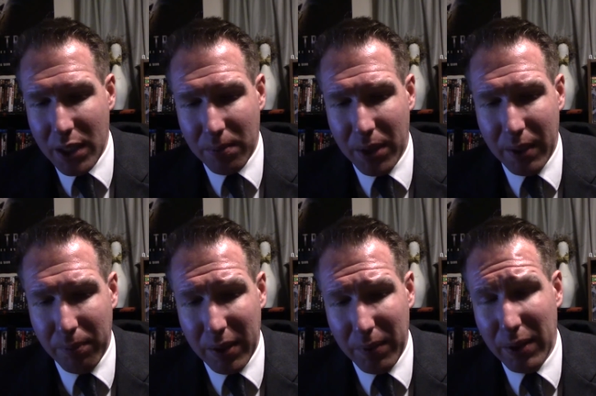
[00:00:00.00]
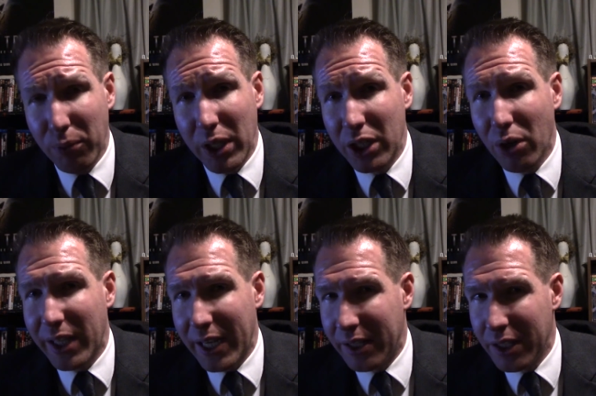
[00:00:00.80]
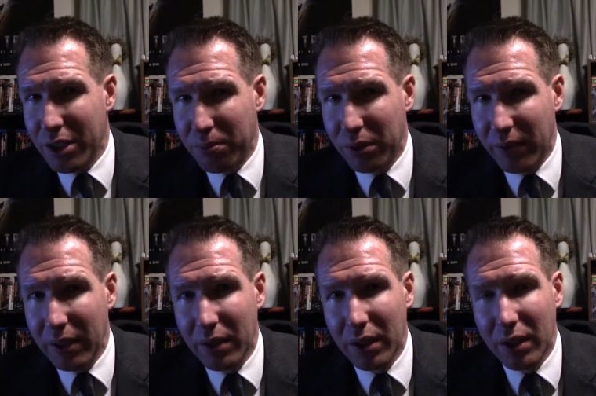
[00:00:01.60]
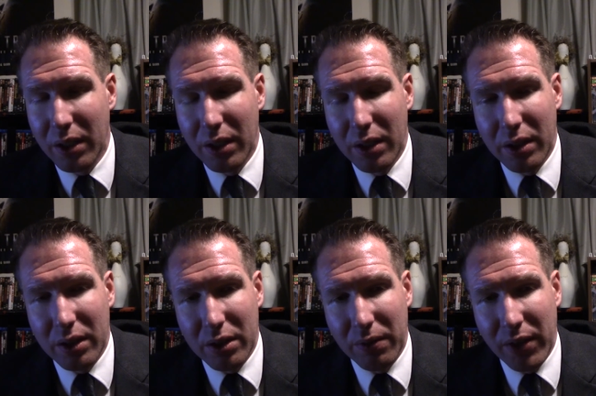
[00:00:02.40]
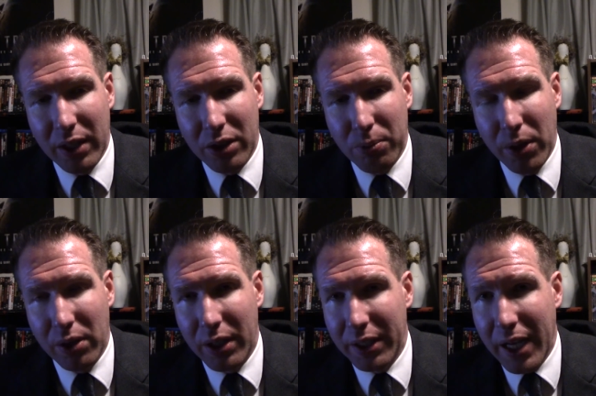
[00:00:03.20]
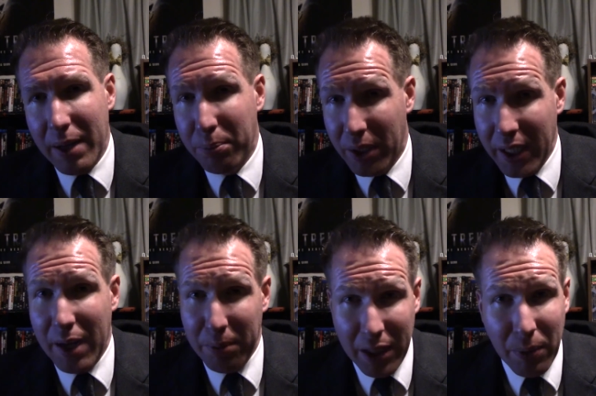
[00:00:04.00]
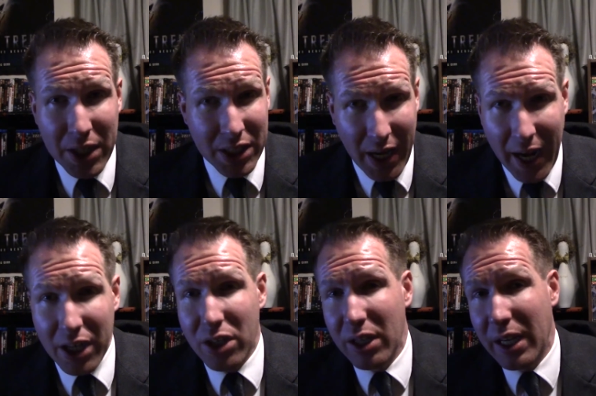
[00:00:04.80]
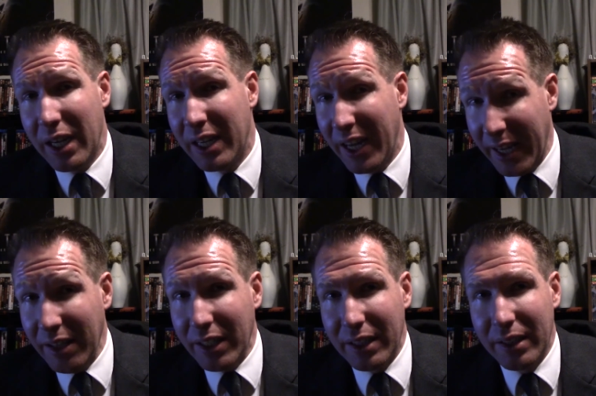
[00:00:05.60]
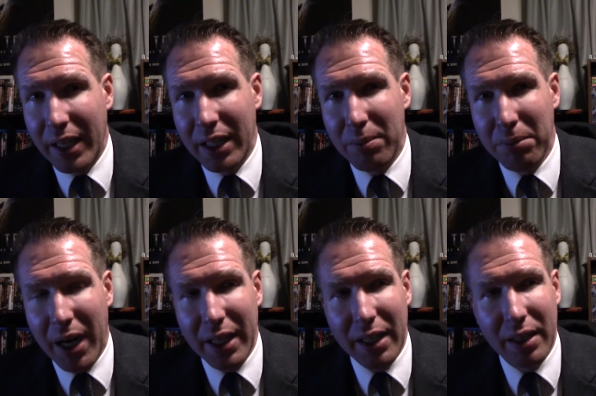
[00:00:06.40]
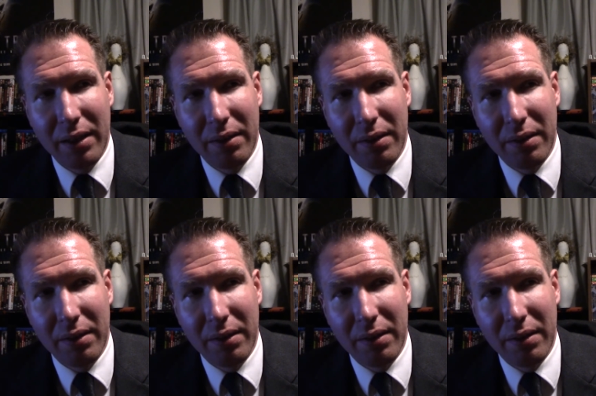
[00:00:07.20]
But we, we don't really know that in this movie, so forget the spoiler on that. But yeah, Pennywise is actually an alien, a demonic